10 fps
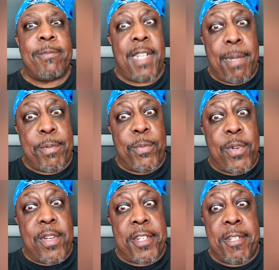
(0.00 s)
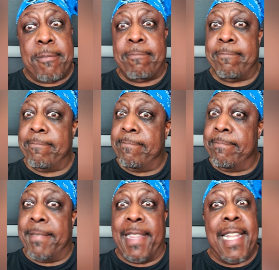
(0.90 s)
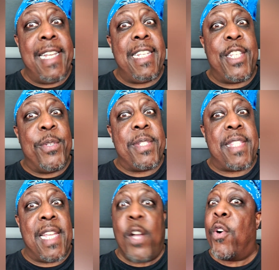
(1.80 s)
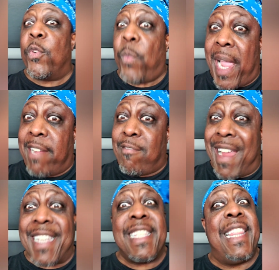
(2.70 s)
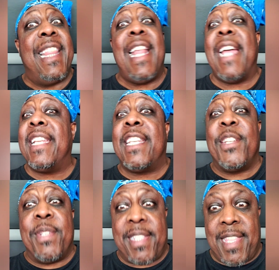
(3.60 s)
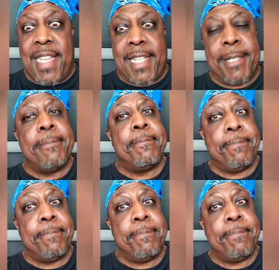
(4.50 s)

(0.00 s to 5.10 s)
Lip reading: cup of water, let it do its thing. On white rice, let it do its thing.